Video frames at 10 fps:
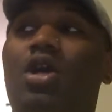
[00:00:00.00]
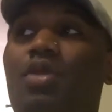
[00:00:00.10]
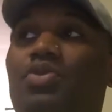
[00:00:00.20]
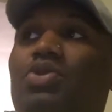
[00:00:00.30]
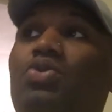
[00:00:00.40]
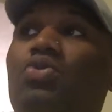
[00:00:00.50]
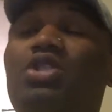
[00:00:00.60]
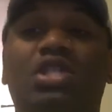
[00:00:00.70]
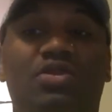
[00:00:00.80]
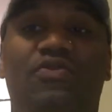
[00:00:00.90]
comes to,
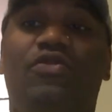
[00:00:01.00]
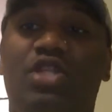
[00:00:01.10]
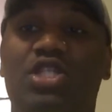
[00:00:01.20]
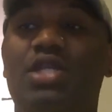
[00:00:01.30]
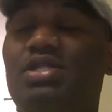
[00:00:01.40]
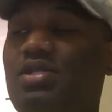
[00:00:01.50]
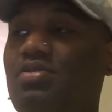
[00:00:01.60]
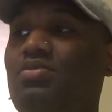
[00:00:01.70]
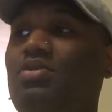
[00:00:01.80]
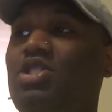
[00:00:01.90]
she's in front of Jason.